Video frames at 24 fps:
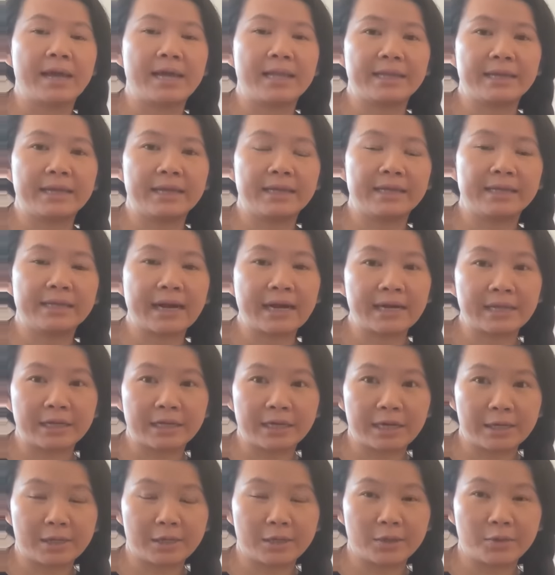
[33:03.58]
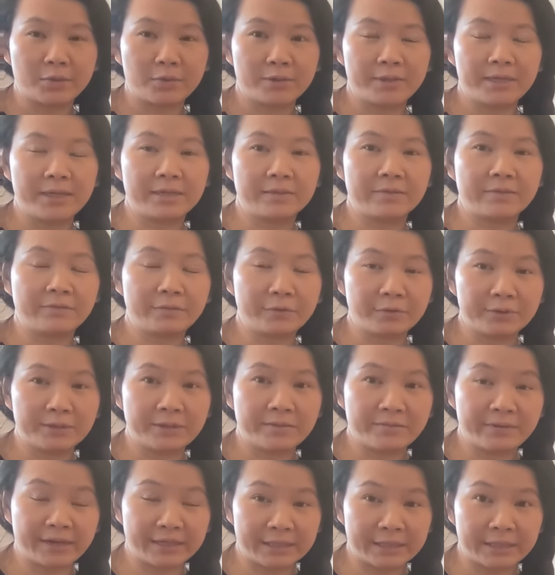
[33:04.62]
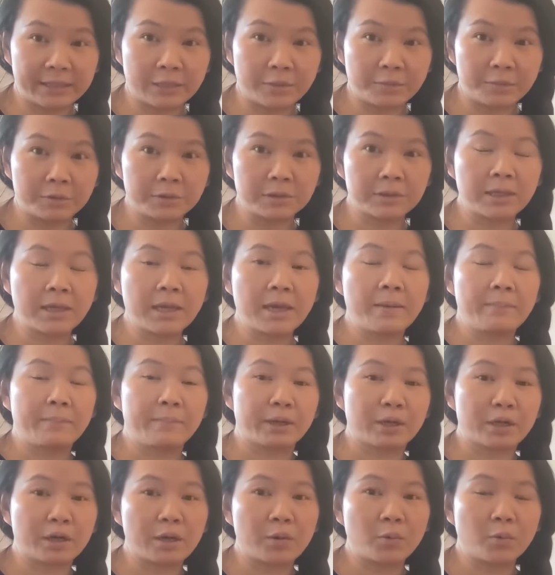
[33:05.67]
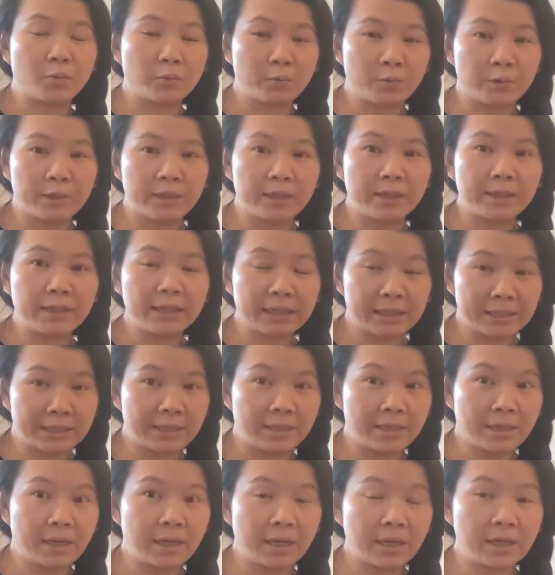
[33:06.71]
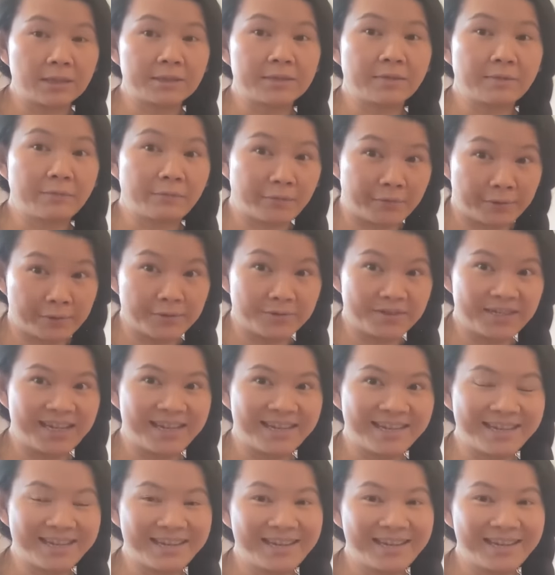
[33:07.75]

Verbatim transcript: and then the other category is fruits and vegetables because we eat lots of fruits.